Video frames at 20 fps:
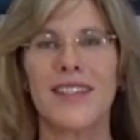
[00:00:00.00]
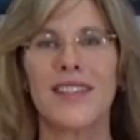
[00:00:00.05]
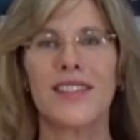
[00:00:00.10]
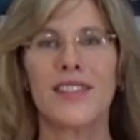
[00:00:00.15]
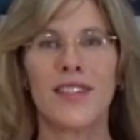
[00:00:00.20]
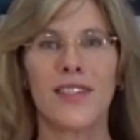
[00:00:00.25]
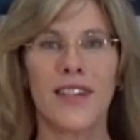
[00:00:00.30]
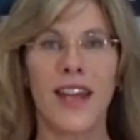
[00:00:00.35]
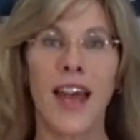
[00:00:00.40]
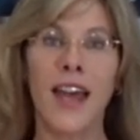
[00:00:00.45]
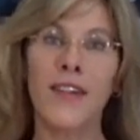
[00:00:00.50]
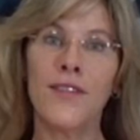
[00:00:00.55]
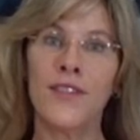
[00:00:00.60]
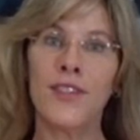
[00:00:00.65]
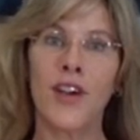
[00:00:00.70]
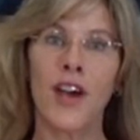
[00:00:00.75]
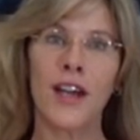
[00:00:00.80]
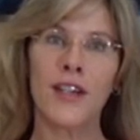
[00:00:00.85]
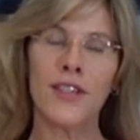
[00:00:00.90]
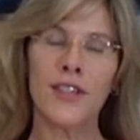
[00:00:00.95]
So now I've
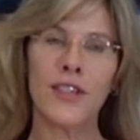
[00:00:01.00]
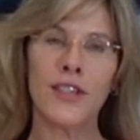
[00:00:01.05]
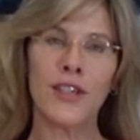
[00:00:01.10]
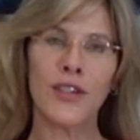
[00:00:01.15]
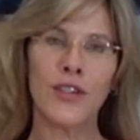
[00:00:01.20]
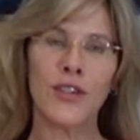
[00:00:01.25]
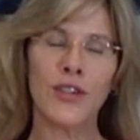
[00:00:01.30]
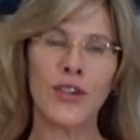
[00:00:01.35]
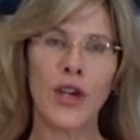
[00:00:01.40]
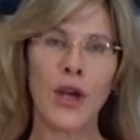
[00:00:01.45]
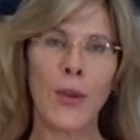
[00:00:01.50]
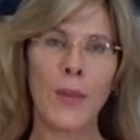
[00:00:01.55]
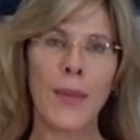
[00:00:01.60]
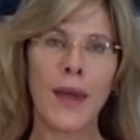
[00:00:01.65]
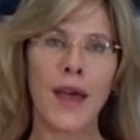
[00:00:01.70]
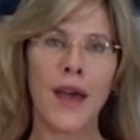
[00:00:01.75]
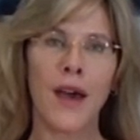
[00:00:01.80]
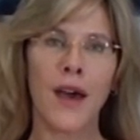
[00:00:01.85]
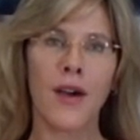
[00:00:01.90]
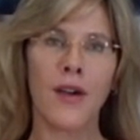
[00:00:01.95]
talked to you
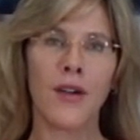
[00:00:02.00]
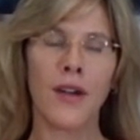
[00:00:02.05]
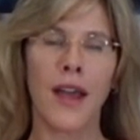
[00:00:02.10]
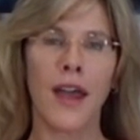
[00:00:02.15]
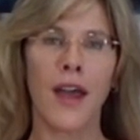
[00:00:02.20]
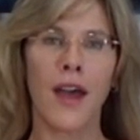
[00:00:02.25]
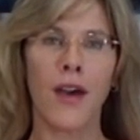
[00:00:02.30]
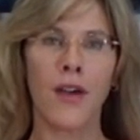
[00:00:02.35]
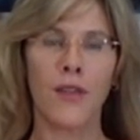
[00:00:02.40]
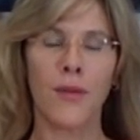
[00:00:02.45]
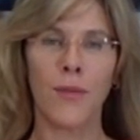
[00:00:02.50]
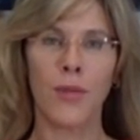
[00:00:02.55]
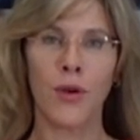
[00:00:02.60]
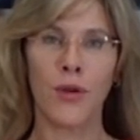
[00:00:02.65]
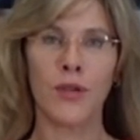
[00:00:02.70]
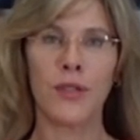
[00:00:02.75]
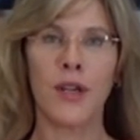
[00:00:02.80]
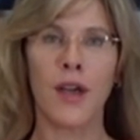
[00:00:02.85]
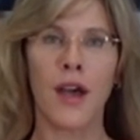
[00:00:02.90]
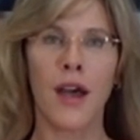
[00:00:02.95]
about how the
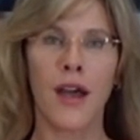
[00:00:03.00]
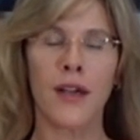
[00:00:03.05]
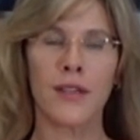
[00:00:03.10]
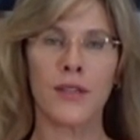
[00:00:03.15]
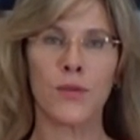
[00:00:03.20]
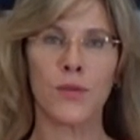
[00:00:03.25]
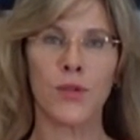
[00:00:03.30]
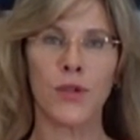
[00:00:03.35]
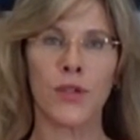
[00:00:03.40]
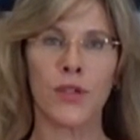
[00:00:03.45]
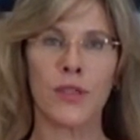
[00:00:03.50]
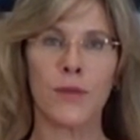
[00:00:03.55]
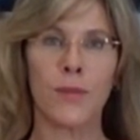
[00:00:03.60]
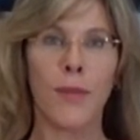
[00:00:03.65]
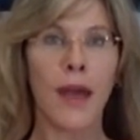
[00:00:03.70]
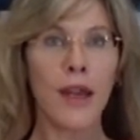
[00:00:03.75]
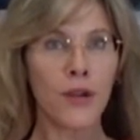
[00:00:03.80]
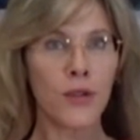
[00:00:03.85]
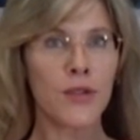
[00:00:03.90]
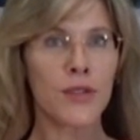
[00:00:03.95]
Botox works
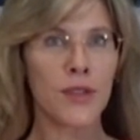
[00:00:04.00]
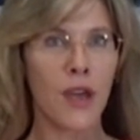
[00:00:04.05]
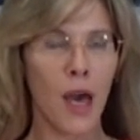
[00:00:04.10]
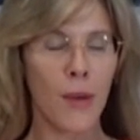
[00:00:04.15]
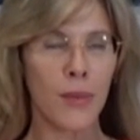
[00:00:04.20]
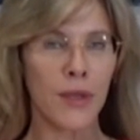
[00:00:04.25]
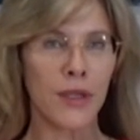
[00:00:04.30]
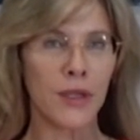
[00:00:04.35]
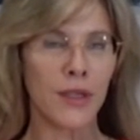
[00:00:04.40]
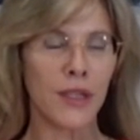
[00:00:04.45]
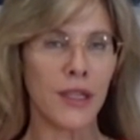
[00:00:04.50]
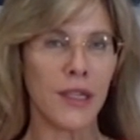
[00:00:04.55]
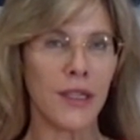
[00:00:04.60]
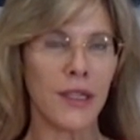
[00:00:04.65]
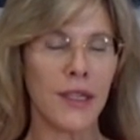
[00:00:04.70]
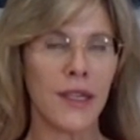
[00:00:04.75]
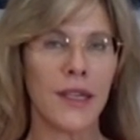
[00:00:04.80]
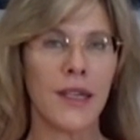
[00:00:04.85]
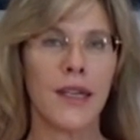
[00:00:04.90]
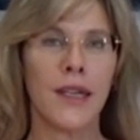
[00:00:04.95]
microscopically,
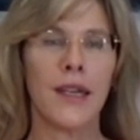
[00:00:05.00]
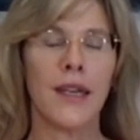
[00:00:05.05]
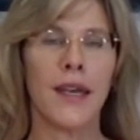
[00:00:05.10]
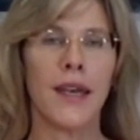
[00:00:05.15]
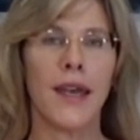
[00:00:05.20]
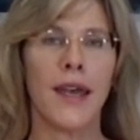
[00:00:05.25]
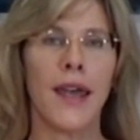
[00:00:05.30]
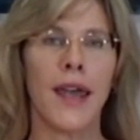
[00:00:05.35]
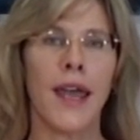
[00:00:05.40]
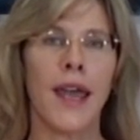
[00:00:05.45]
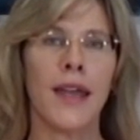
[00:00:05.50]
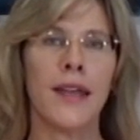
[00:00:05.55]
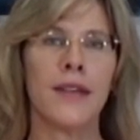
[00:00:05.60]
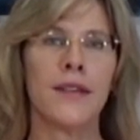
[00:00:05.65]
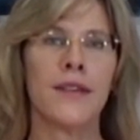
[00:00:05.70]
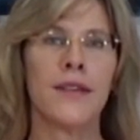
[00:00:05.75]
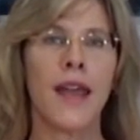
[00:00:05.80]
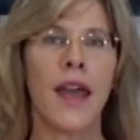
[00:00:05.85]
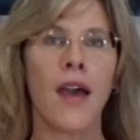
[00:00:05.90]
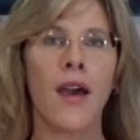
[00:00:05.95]

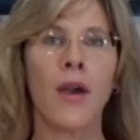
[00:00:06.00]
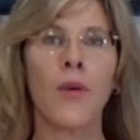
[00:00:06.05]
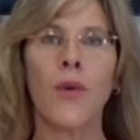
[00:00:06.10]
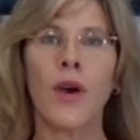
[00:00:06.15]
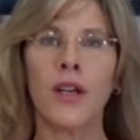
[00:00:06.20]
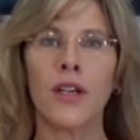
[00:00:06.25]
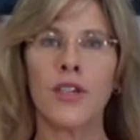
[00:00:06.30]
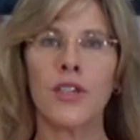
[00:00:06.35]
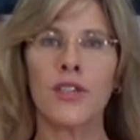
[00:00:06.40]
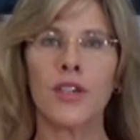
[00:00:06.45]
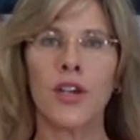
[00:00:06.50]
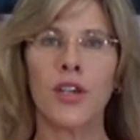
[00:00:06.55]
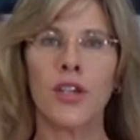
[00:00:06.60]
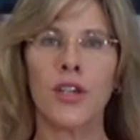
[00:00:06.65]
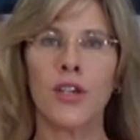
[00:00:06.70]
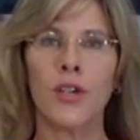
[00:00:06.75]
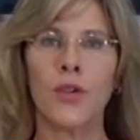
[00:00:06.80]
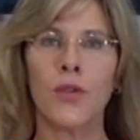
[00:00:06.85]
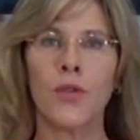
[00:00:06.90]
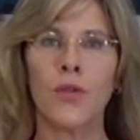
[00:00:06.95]
and now I want to show
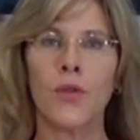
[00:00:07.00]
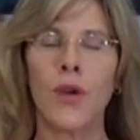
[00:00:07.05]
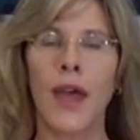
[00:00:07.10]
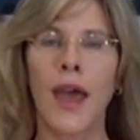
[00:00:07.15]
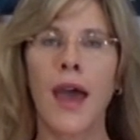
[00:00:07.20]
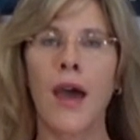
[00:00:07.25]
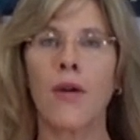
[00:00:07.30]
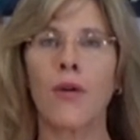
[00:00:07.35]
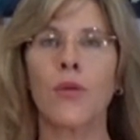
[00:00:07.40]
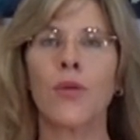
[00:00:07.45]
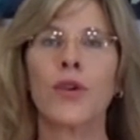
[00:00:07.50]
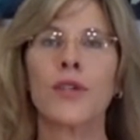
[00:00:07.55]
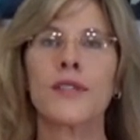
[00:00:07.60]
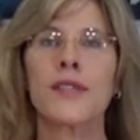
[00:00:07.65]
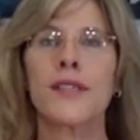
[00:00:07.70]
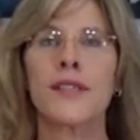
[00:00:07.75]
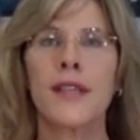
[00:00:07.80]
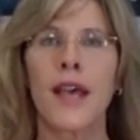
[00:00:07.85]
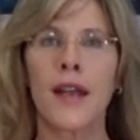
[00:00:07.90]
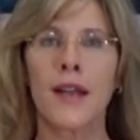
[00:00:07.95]
you how it works
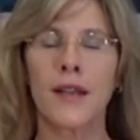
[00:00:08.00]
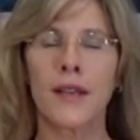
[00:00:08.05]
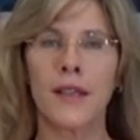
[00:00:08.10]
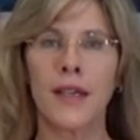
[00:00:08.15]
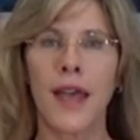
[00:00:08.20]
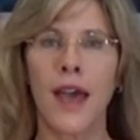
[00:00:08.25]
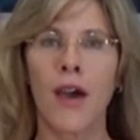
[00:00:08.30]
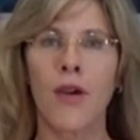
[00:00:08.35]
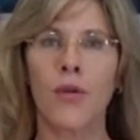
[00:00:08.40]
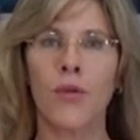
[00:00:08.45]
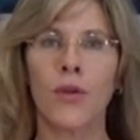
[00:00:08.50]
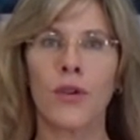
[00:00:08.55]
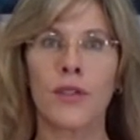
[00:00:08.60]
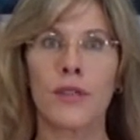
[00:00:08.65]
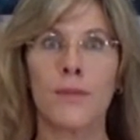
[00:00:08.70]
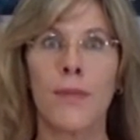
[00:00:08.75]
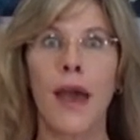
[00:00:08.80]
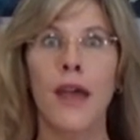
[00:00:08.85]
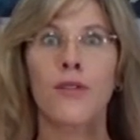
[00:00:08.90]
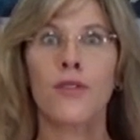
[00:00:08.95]
aesthetically, how it
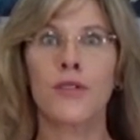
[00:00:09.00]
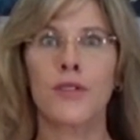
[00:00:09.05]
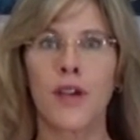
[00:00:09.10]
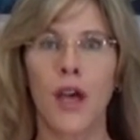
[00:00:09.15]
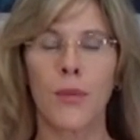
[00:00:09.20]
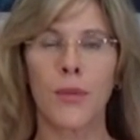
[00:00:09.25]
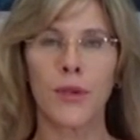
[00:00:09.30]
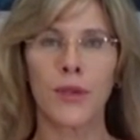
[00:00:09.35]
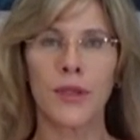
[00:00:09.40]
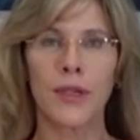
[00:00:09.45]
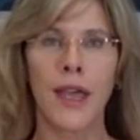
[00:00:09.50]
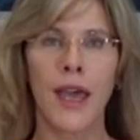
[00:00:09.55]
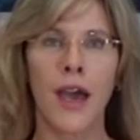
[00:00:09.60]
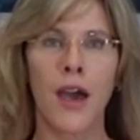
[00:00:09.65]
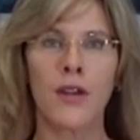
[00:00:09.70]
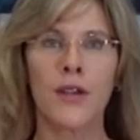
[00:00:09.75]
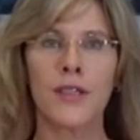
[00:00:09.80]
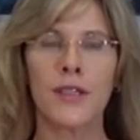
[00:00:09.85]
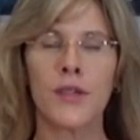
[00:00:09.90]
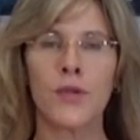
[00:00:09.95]
works macroscopically.
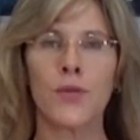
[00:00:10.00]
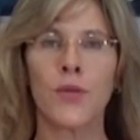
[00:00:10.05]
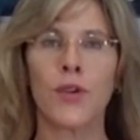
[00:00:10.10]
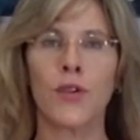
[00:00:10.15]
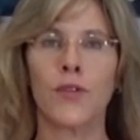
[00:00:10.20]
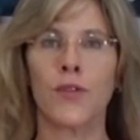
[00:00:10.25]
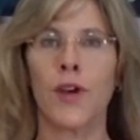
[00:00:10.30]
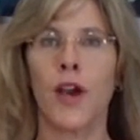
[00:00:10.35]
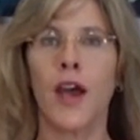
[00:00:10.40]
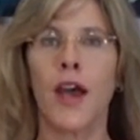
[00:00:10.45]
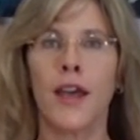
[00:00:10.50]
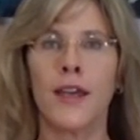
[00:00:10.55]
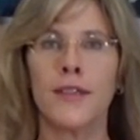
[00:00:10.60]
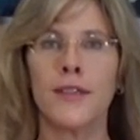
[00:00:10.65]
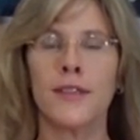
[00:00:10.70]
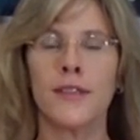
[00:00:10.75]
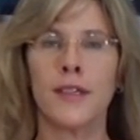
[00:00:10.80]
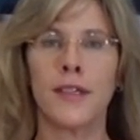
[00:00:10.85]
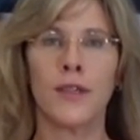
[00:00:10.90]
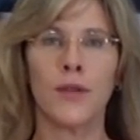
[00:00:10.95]
How does it work for
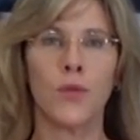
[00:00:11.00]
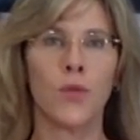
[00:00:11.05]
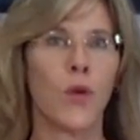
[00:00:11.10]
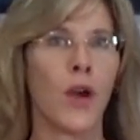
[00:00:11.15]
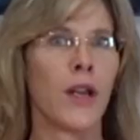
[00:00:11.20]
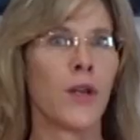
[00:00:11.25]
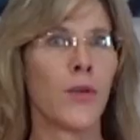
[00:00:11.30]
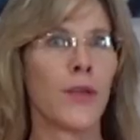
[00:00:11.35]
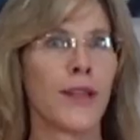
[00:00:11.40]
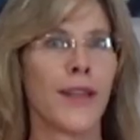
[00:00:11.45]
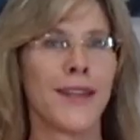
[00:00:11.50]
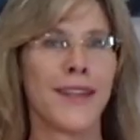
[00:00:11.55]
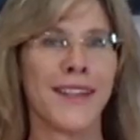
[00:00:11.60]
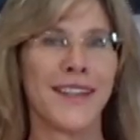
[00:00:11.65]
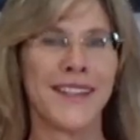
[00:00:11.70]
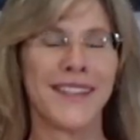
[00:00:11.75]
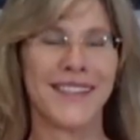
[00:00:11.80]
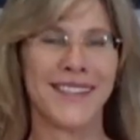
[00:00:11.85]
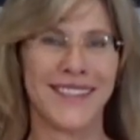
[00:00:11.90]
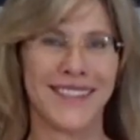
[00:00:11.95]
us, and why do we like
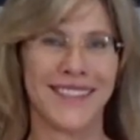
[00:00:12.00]
it?